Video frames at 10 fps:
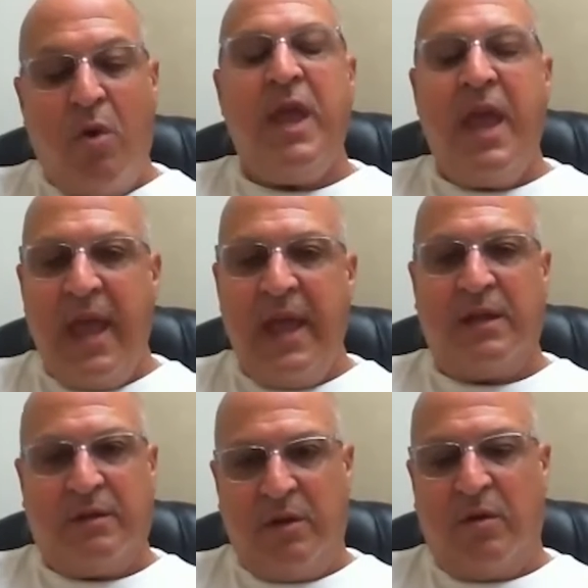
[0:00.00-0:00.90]
okay
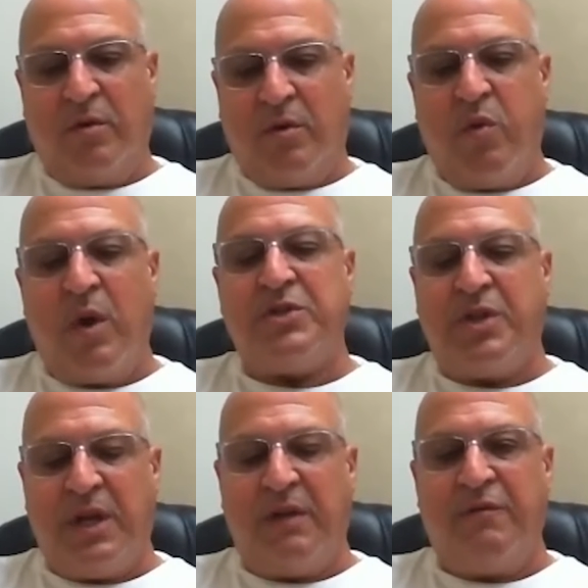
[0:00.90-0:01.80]
to, you know,
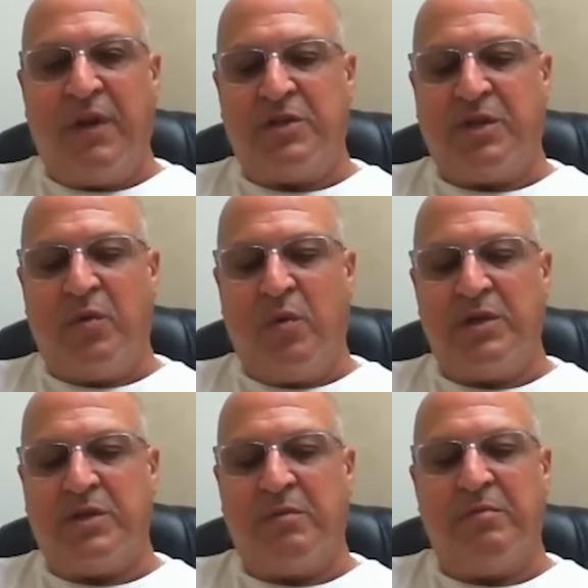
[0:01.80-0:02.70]
question conventional
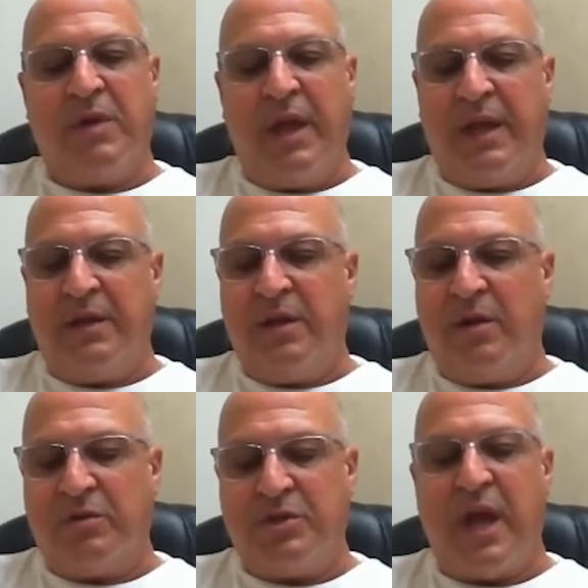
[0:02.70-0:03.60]
wisdom and, you
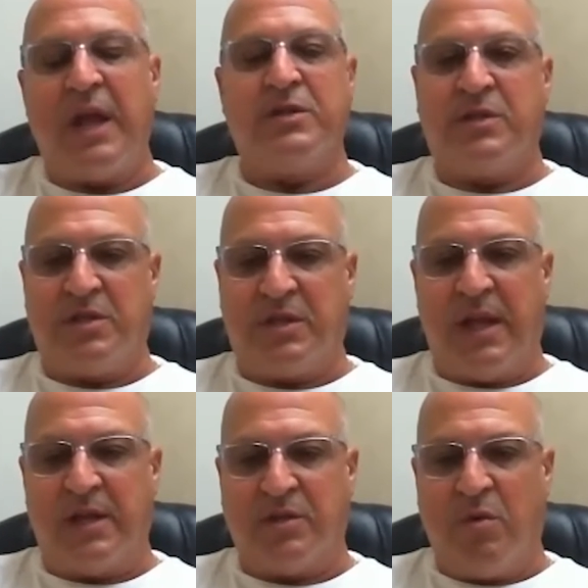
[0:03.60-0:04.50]
know, challenge the
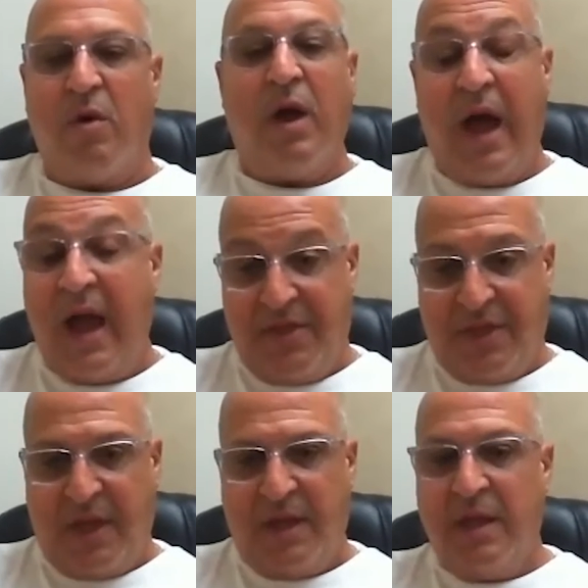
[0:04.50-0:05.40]
status quo. I
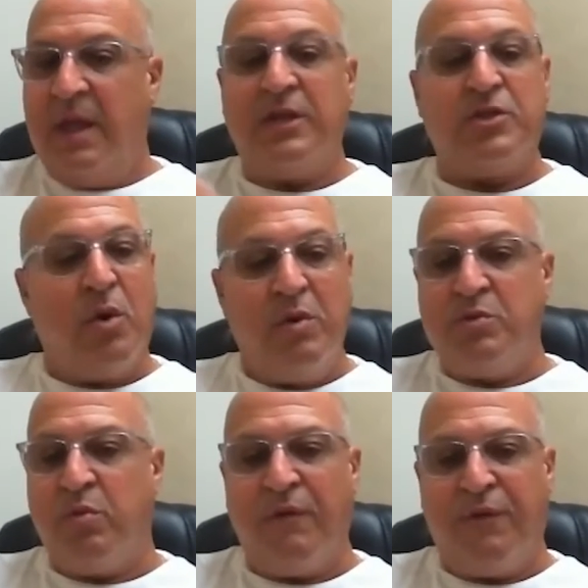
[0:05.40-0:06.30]
think it's always
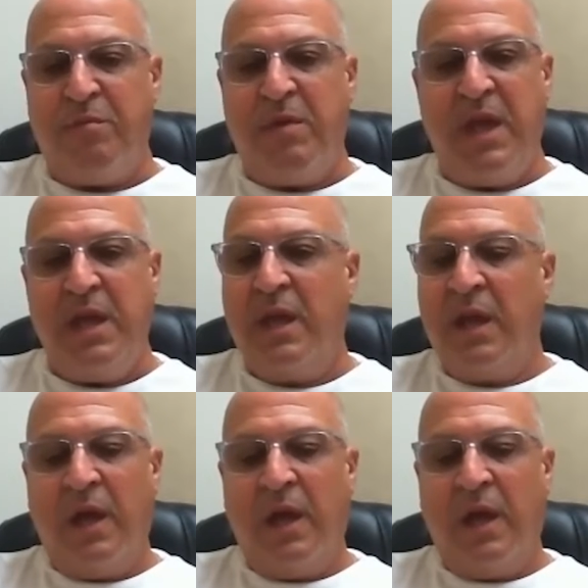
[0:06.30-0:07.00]
worked for me.